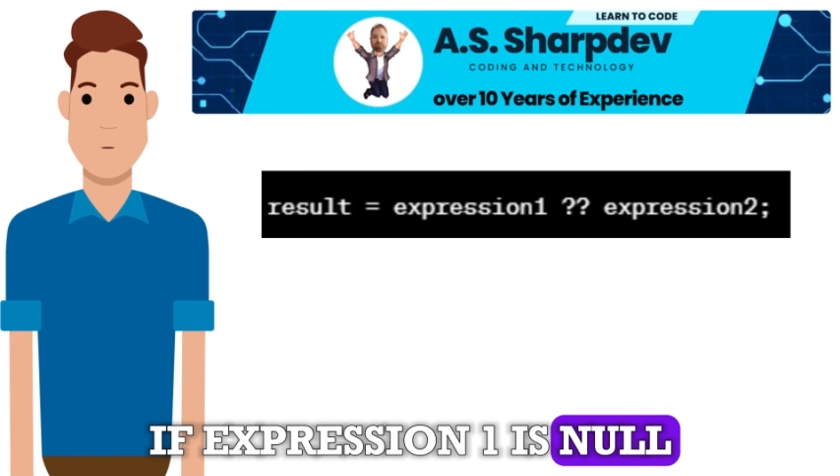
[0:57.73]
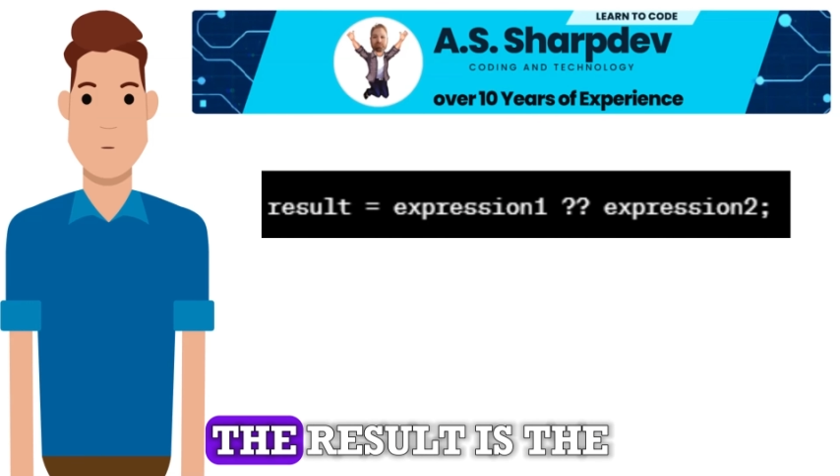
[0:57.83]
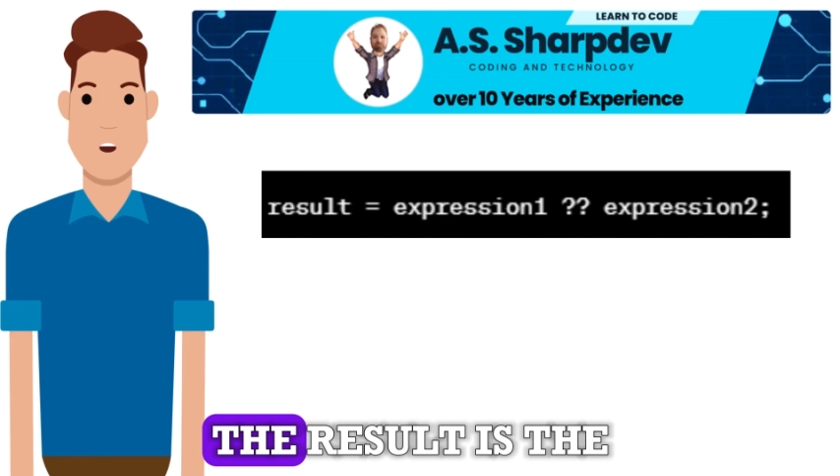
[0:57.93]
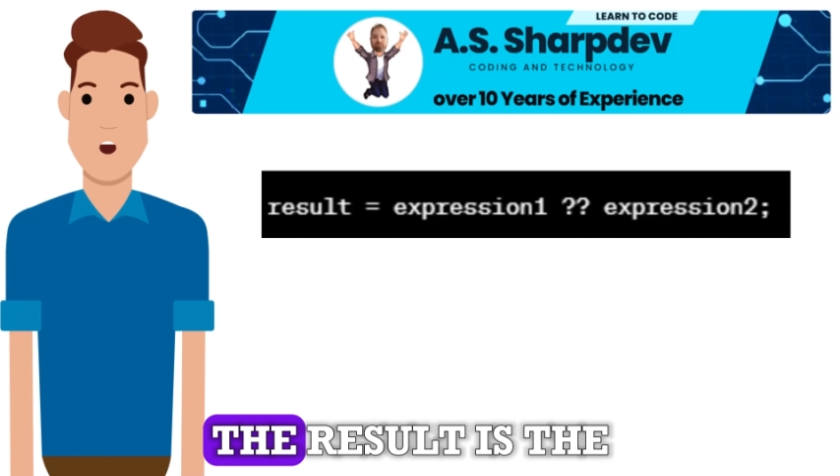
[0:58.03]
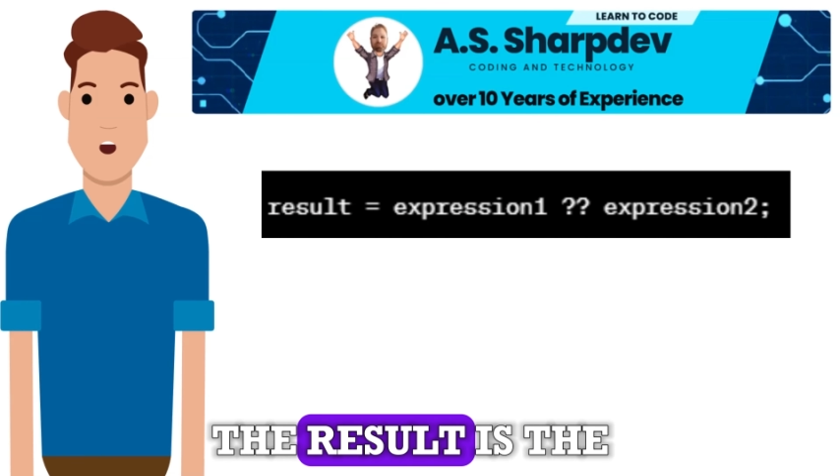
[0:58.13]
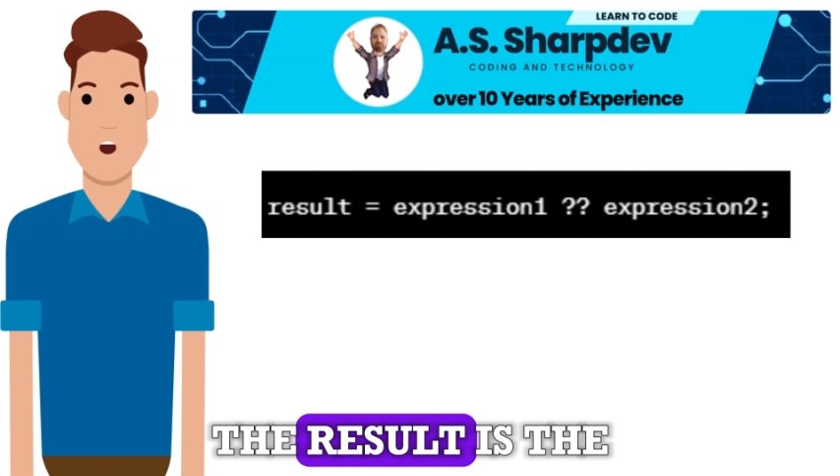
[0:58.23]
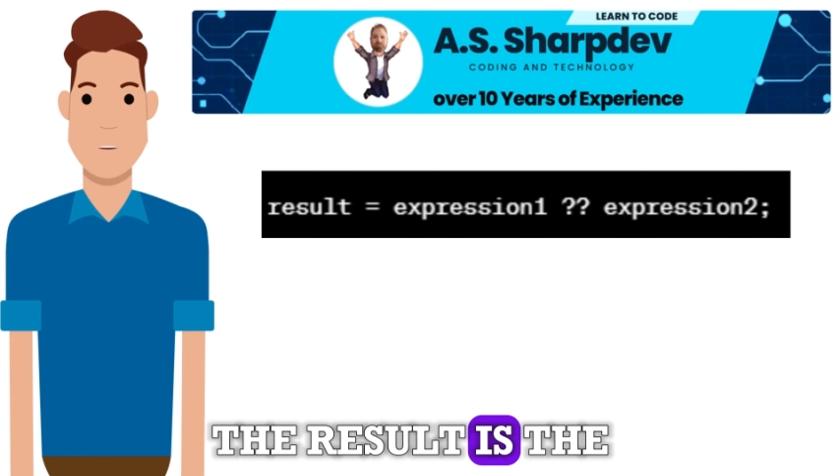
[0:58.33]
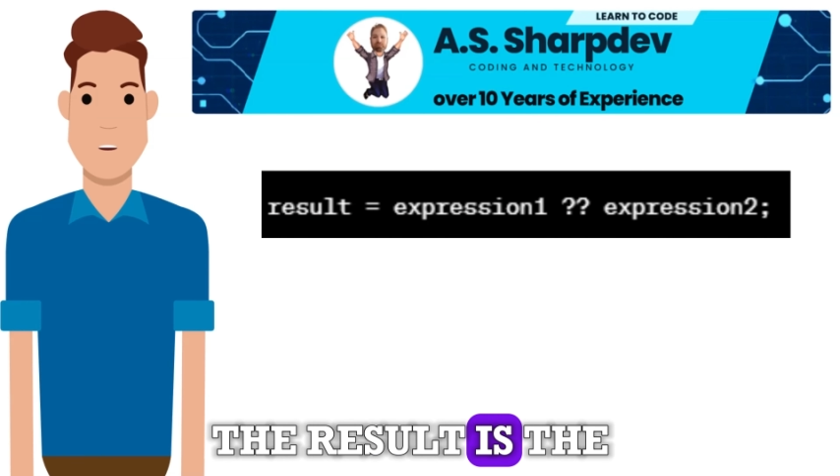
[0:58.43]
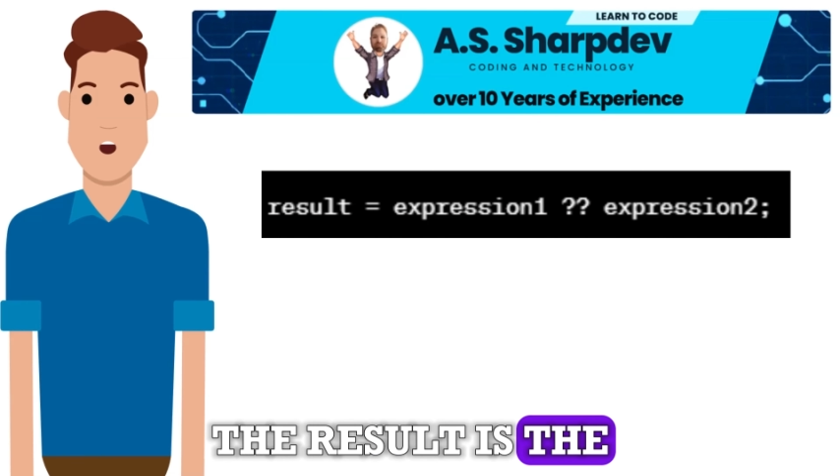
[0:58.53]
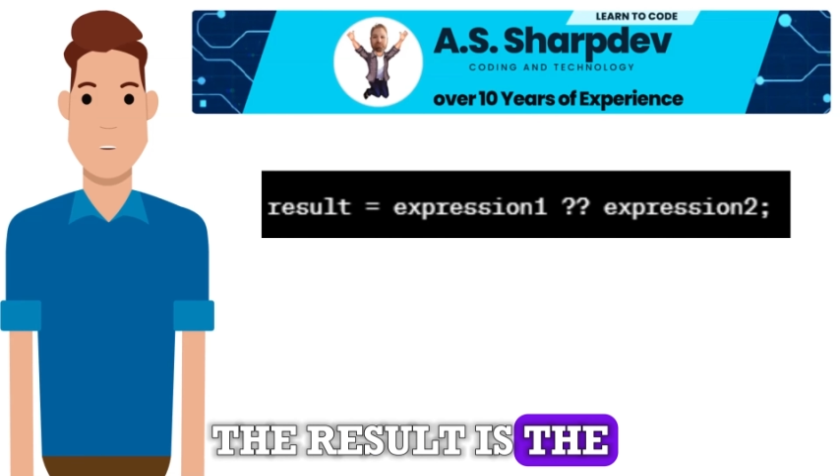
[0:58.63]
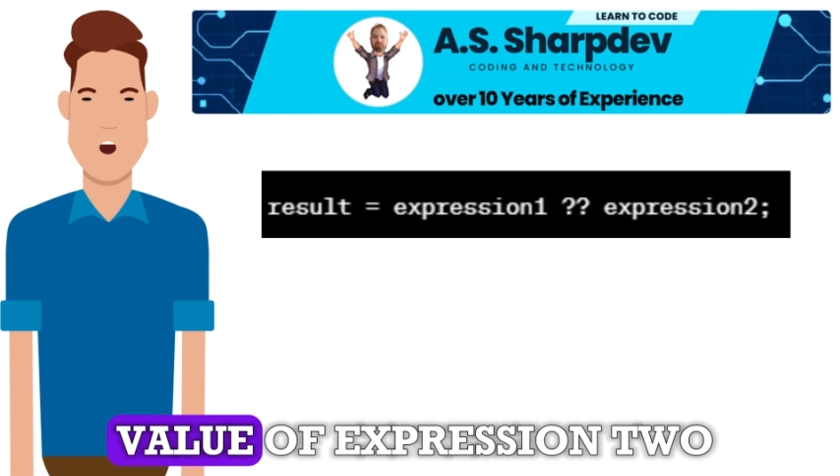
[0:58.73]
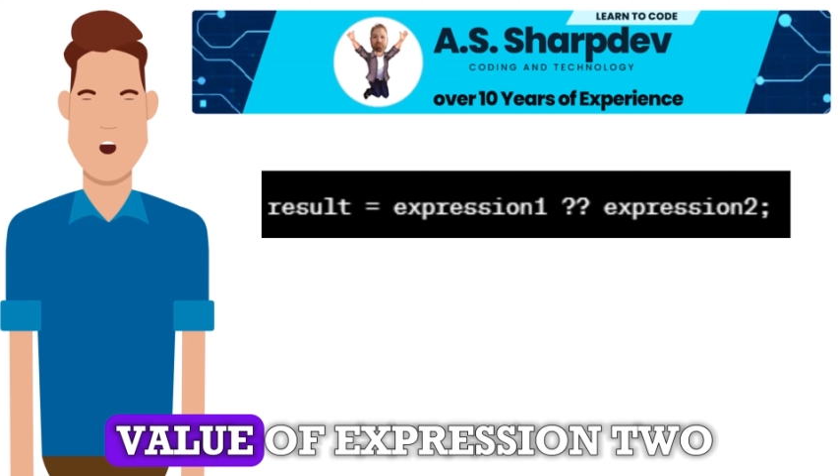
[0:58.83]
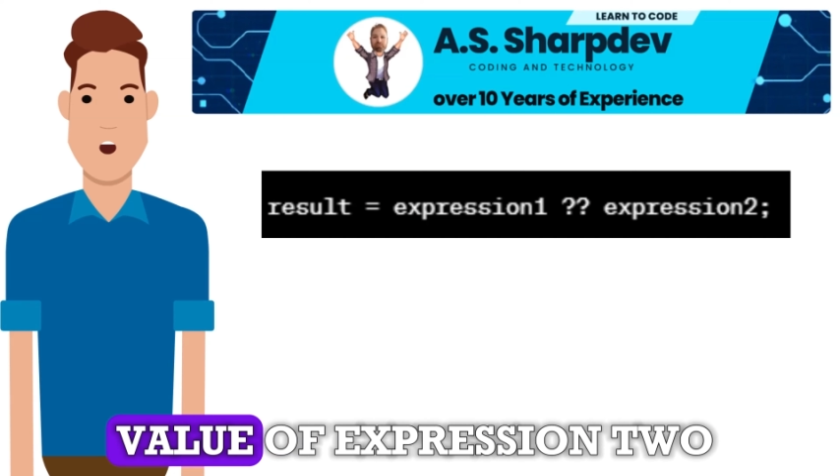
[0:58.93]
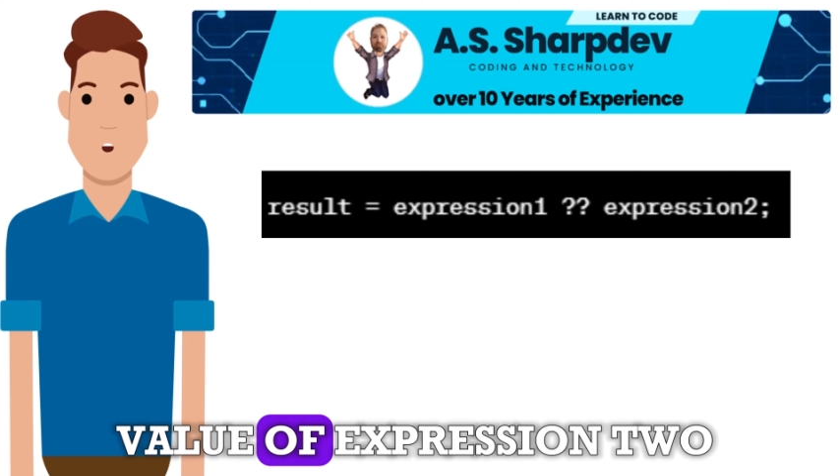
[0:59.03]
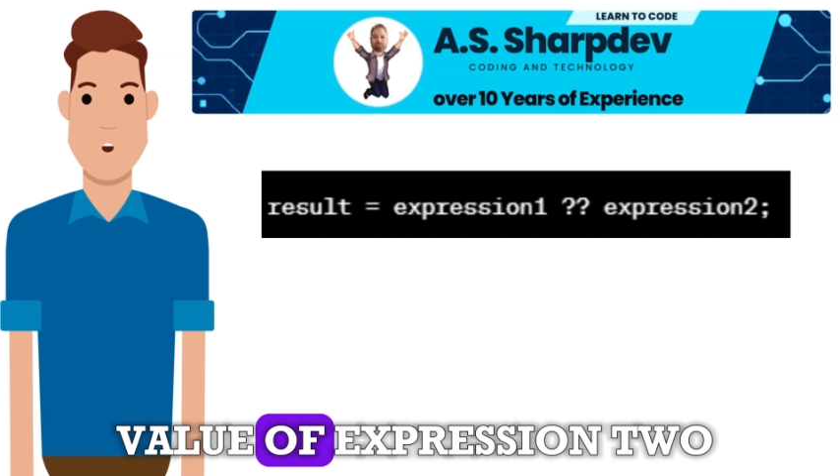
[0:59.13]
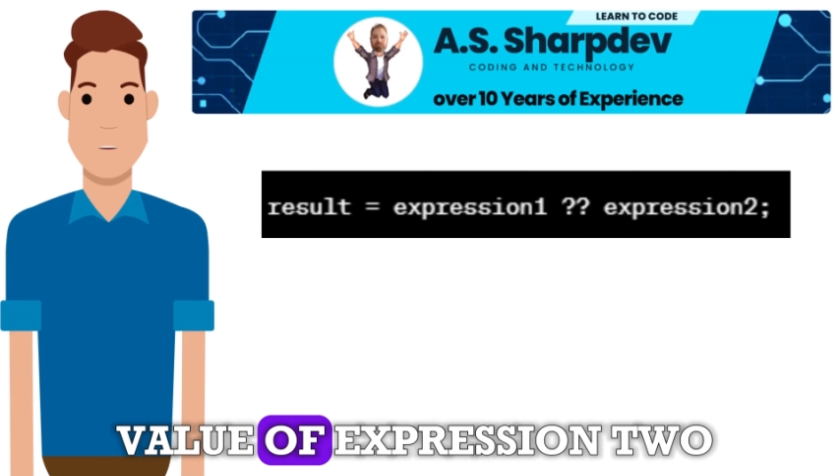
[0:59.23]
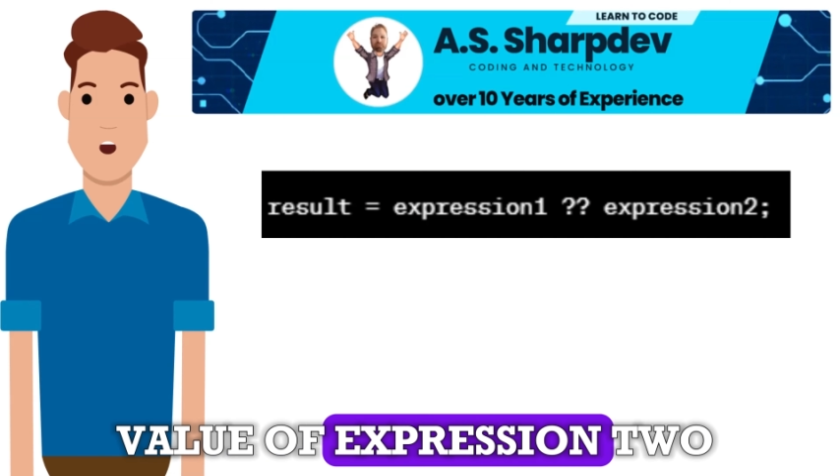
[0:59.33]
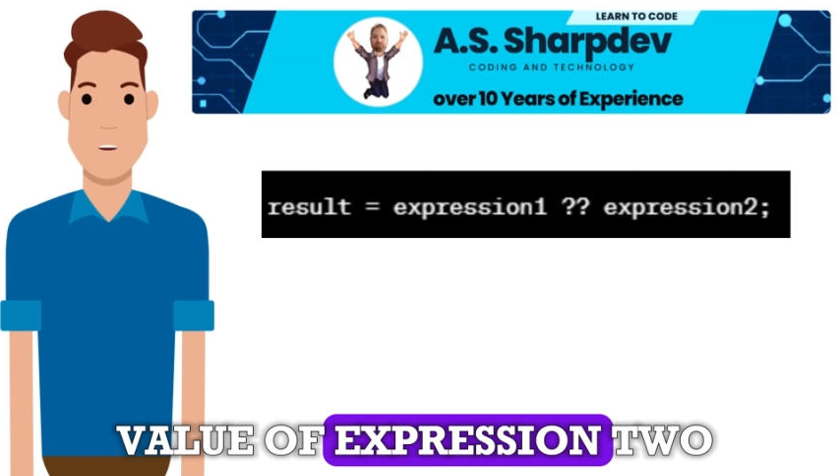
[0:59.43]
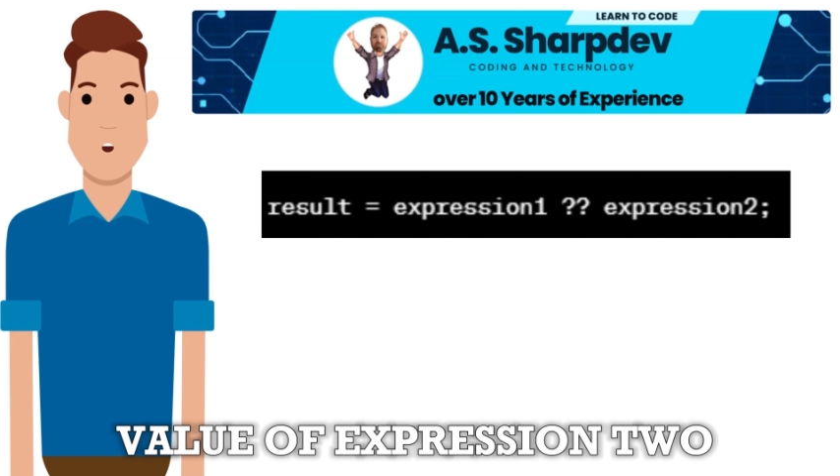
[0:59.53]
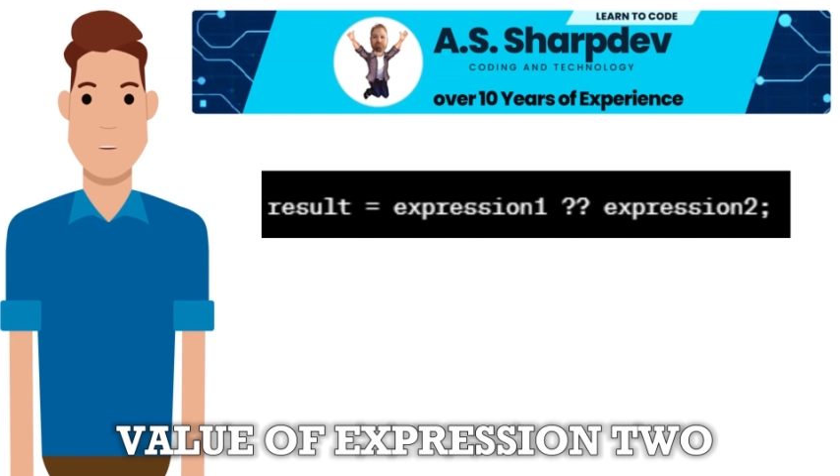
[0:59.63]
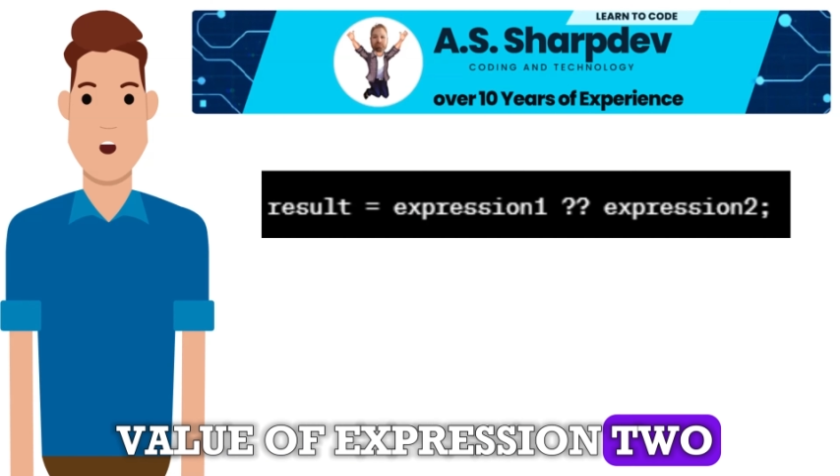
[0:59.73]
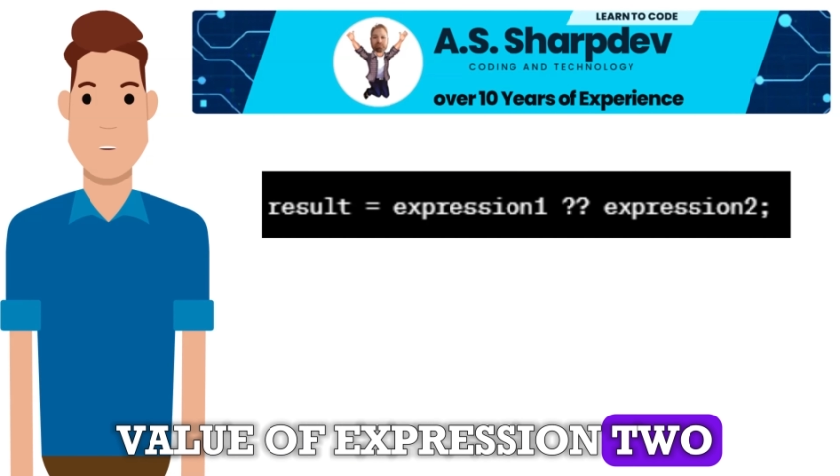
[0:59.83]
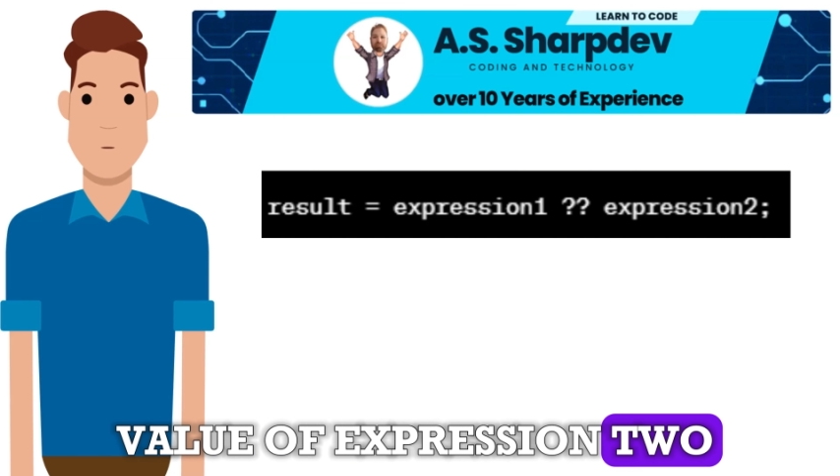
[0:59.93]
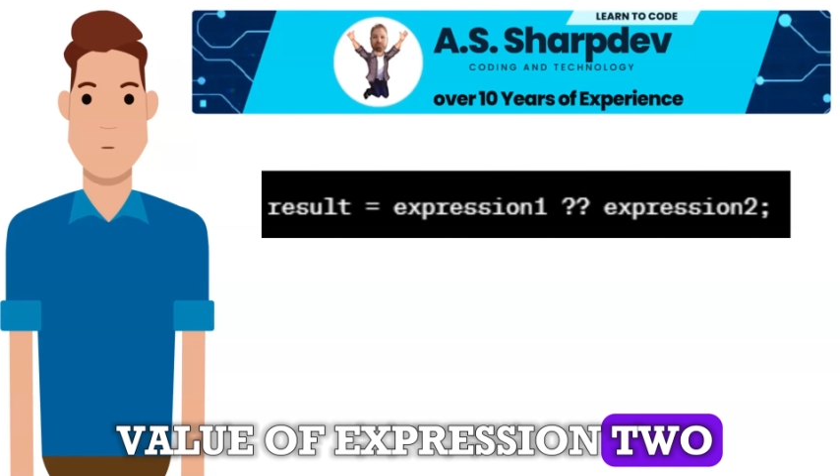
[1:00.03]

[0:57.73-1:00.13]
the result is the value of expression 2.